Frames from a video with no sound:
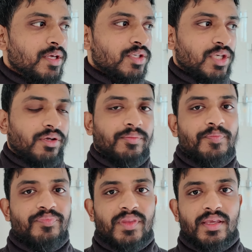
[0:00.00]
So
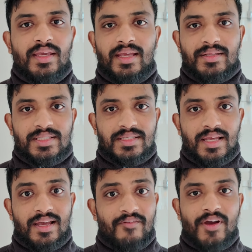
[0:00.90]
it's
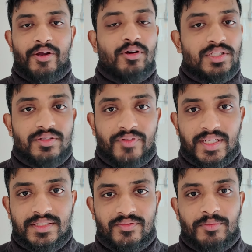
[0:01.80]
a very
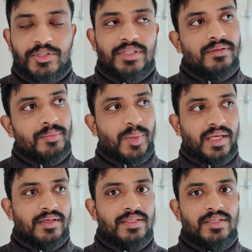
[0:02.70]
cost-effective option
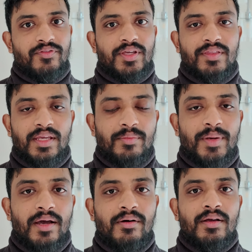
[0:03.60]
because if you think
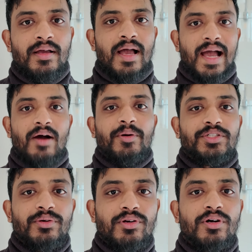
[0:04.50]
about how much
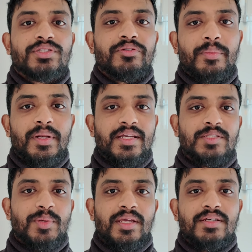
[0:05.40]
it would cost to replace
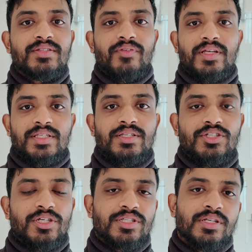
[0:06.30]
speakers versus
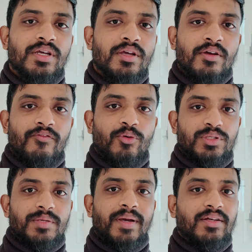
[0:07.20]
just
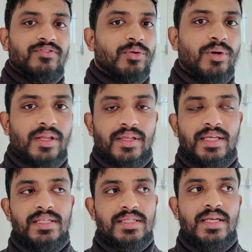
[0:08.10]
£40 for one of
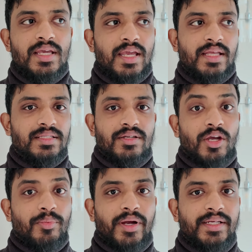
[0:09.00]
these, it's a
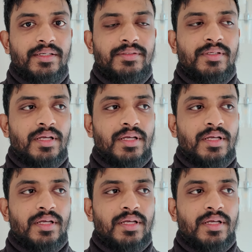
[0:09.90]
no-brainer.